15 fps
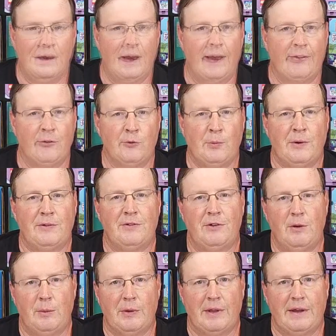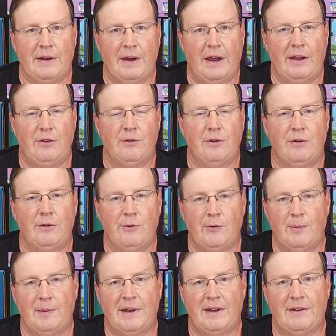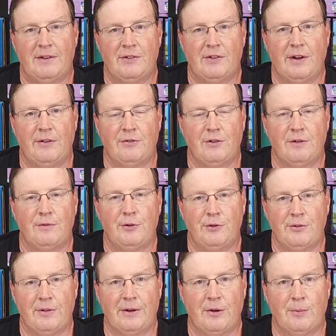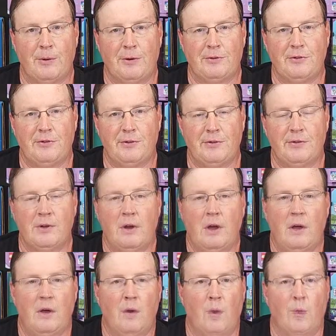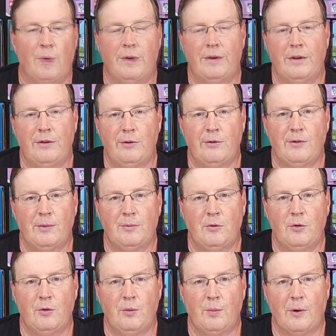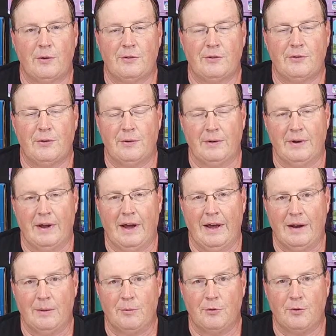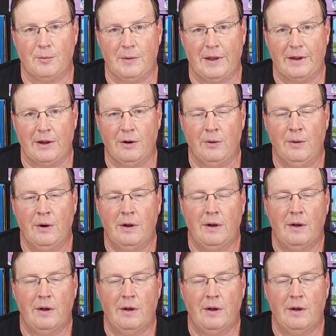And those points accumulate, and you can use them to get discounts on future LEGO purchases, or you can use them to purchase certain items from LEGO.